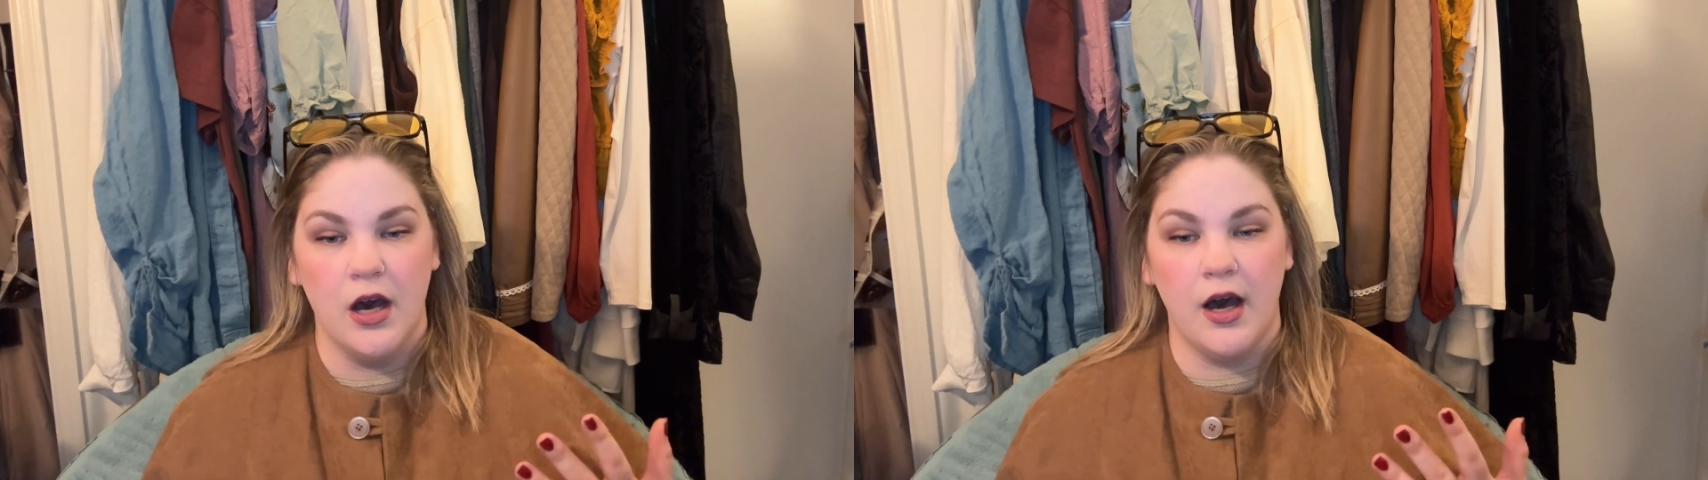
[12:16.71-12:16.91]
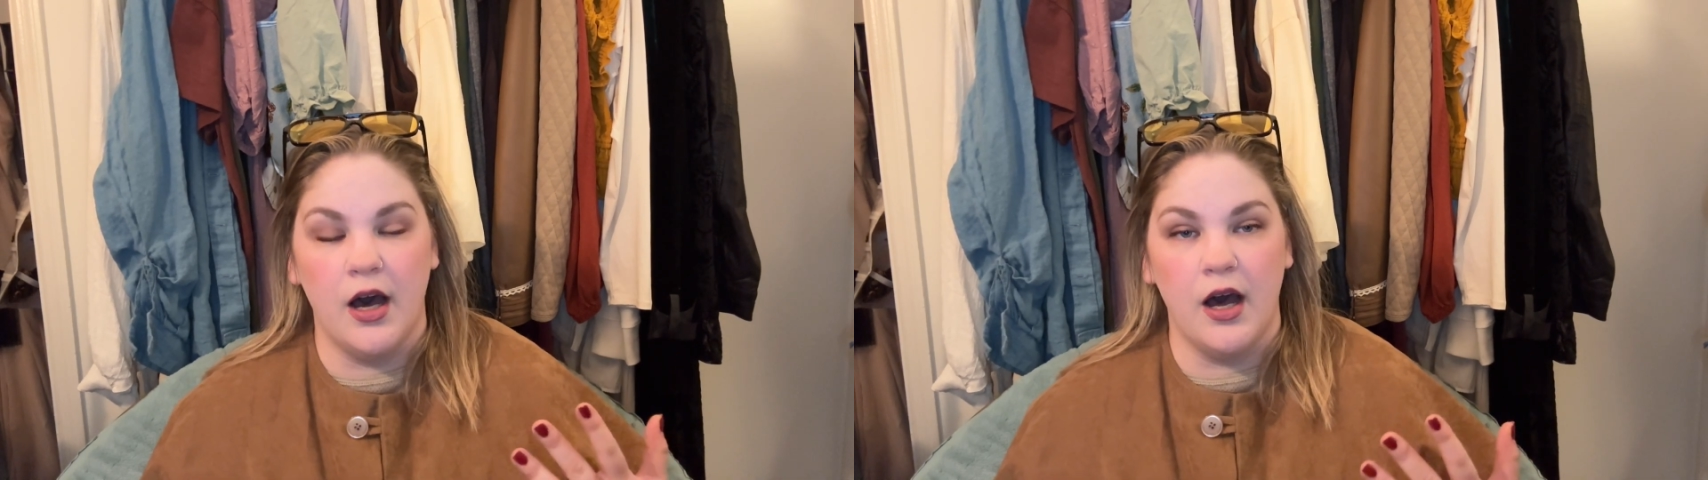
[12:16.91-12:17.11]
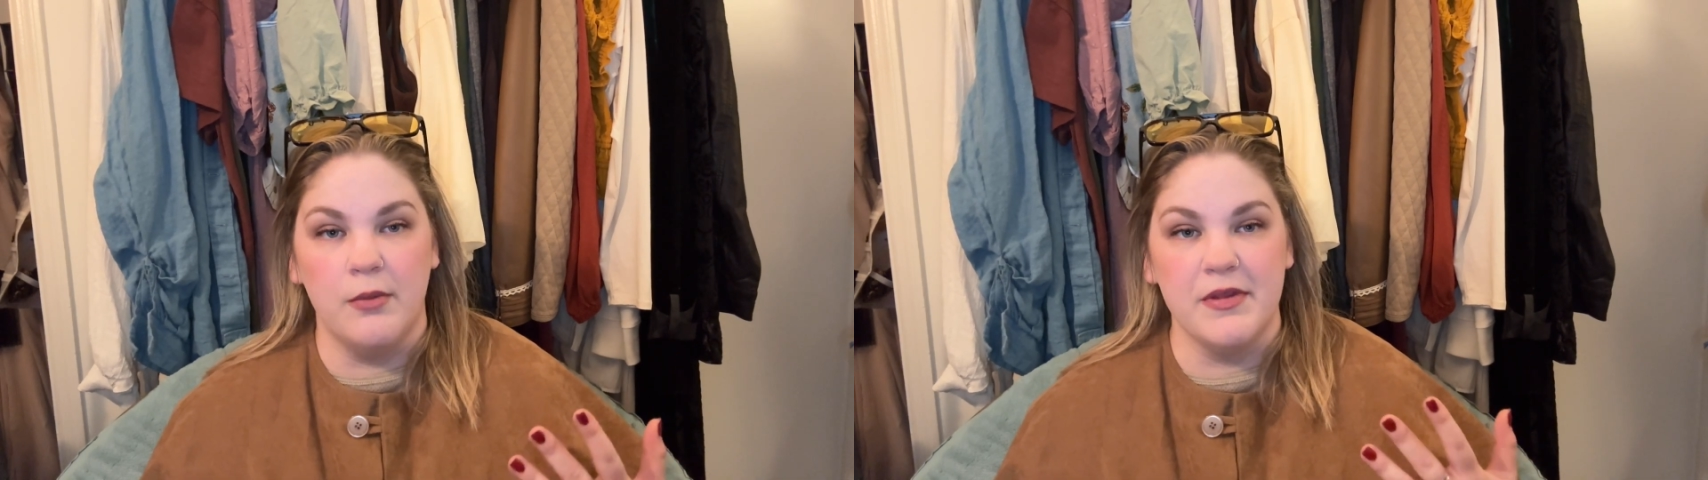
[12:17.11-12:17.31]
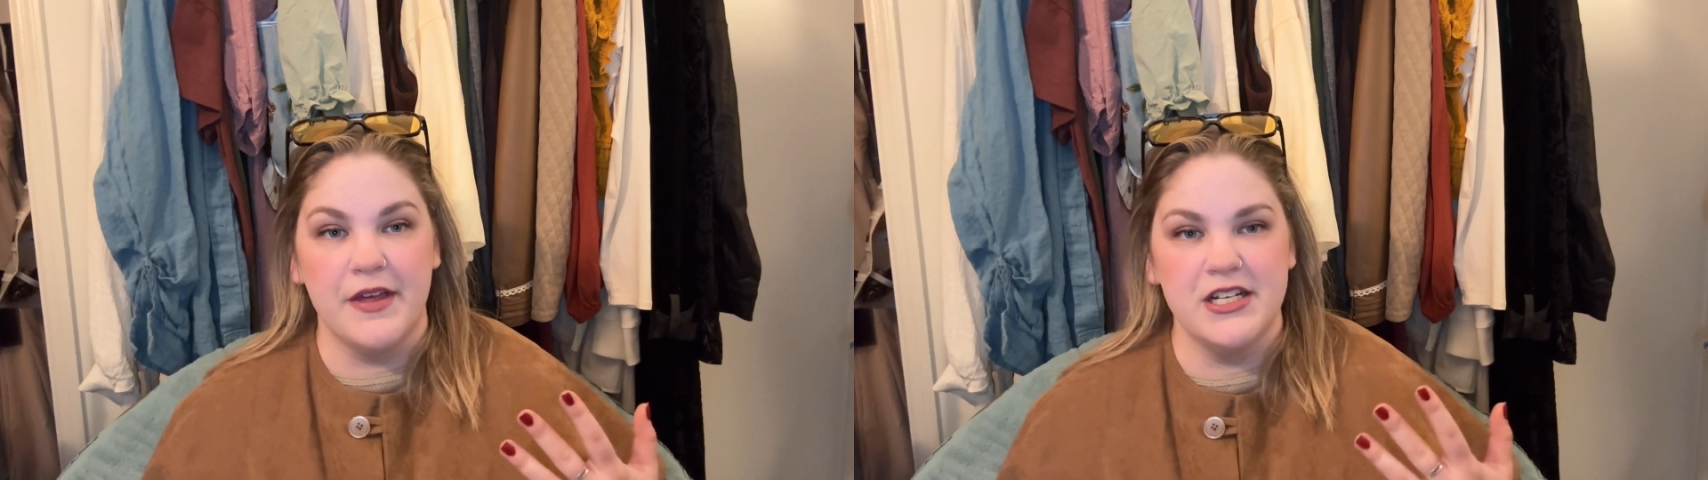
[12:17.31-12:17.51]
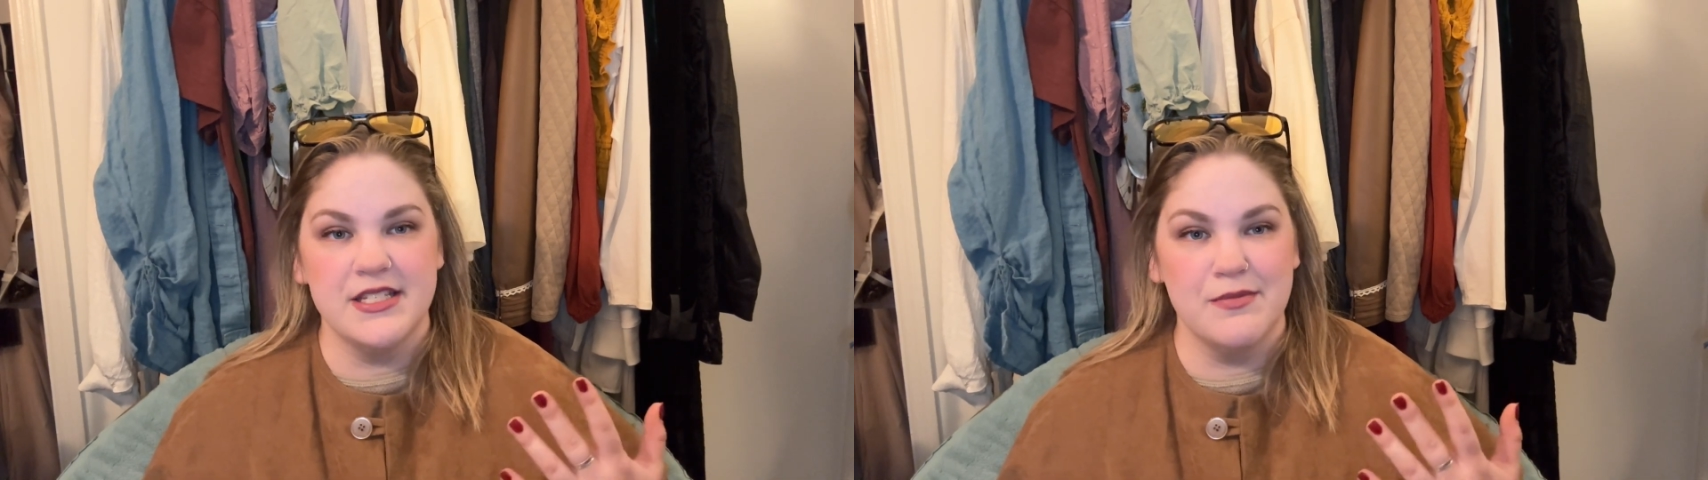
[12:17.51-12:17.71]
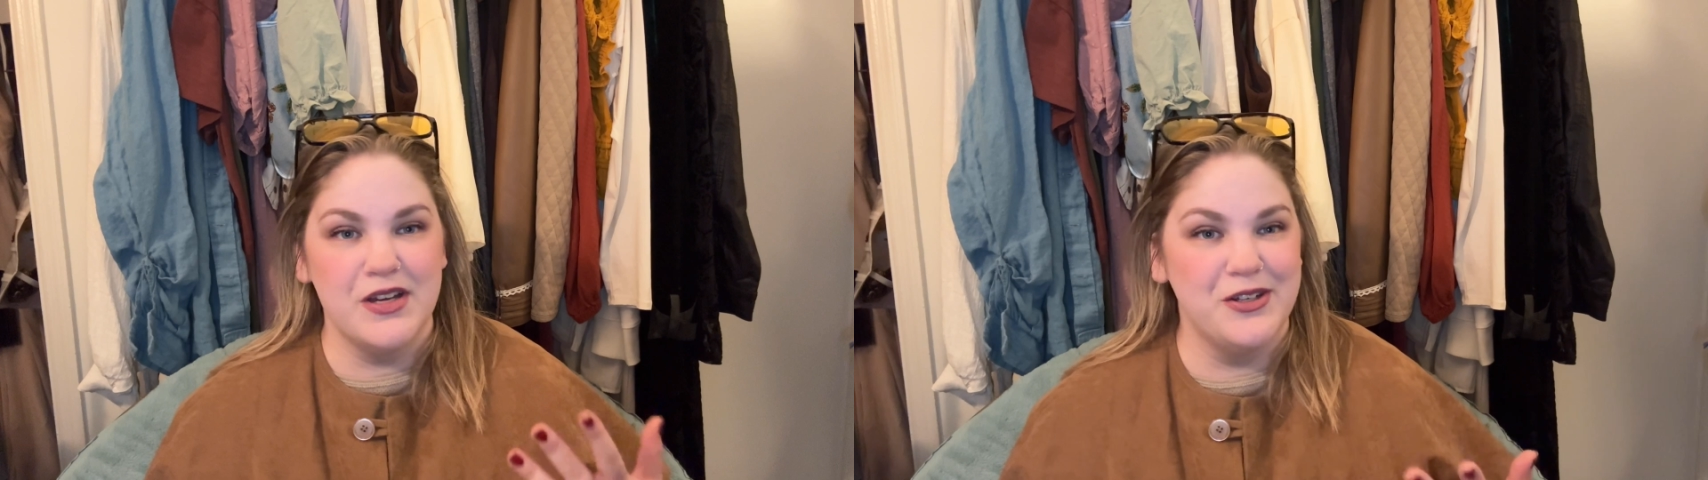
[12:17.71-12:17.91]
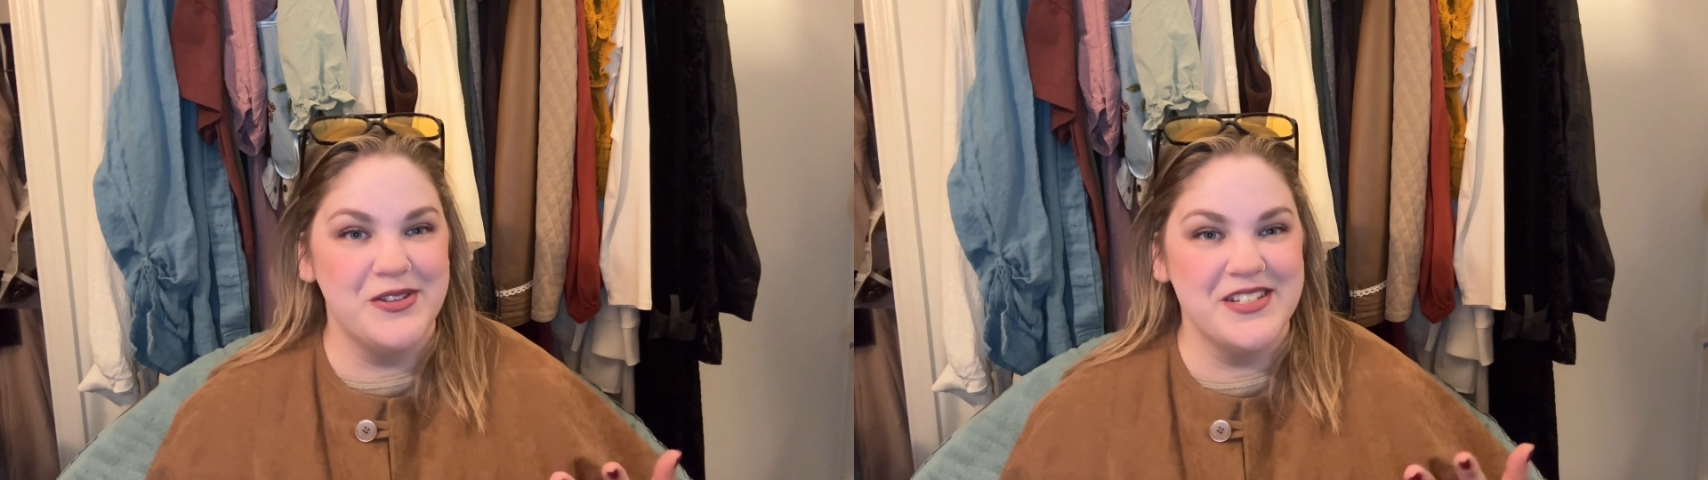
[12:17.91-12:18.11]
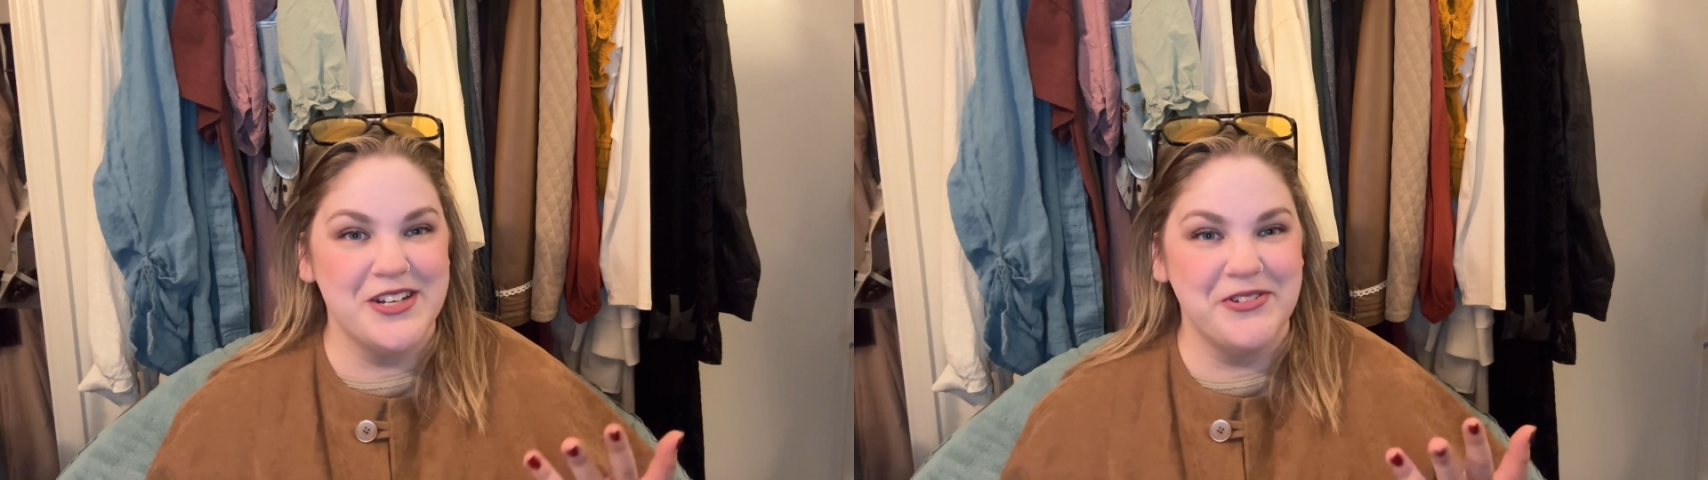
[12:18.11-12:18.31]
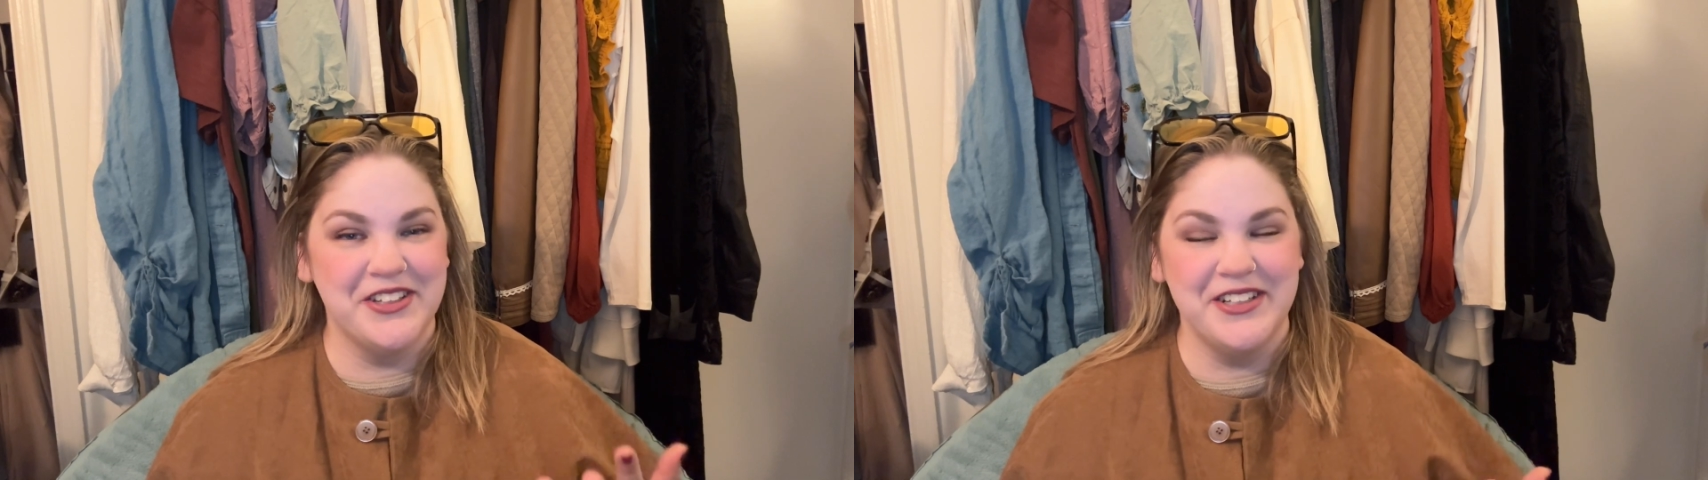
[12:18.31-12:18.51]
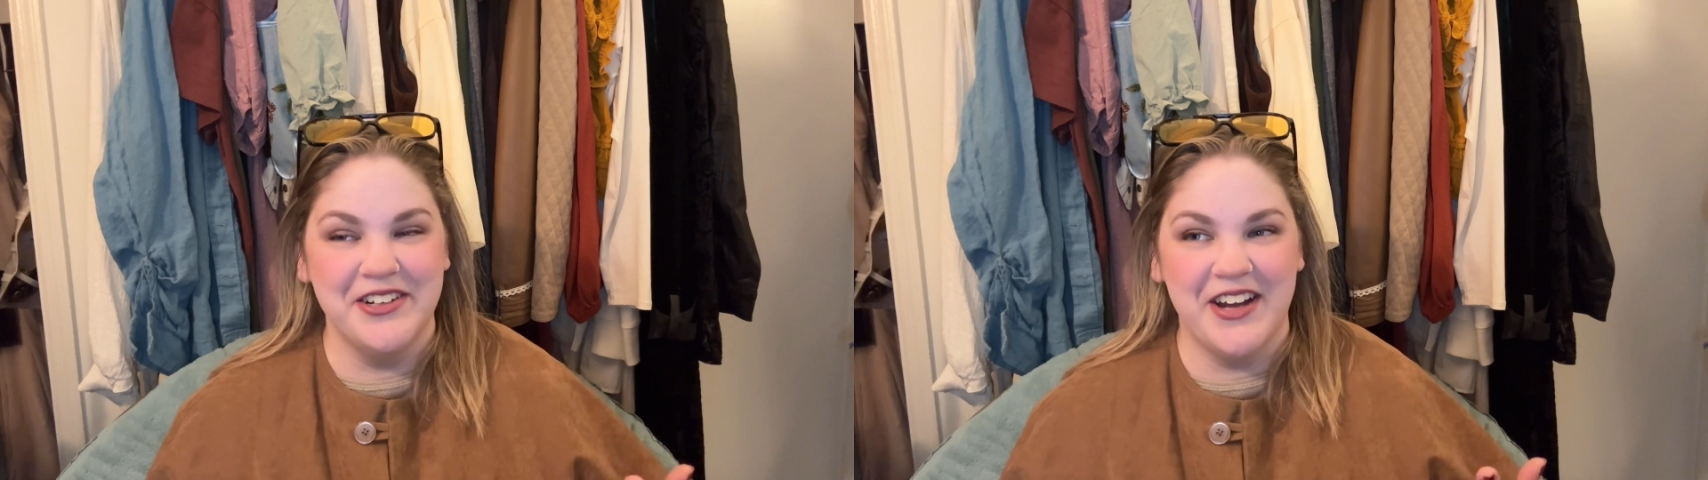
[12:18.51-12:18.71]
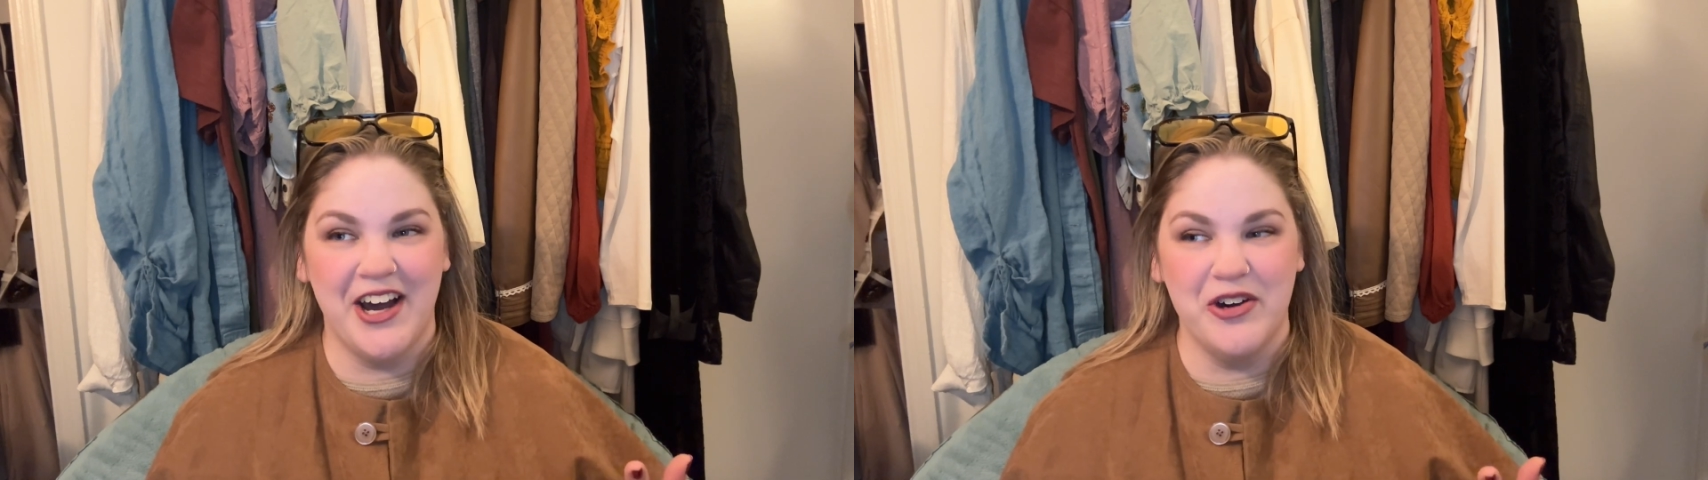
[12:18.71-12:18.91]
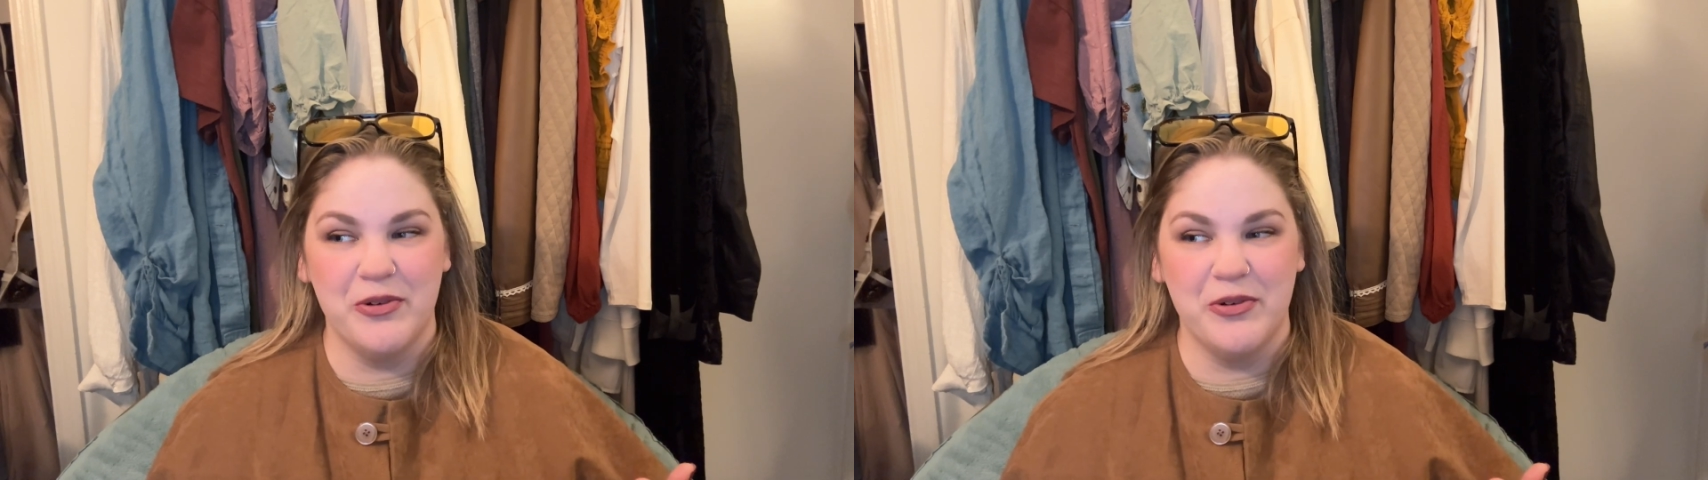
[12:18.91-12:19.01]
They did something new this year with the loadout,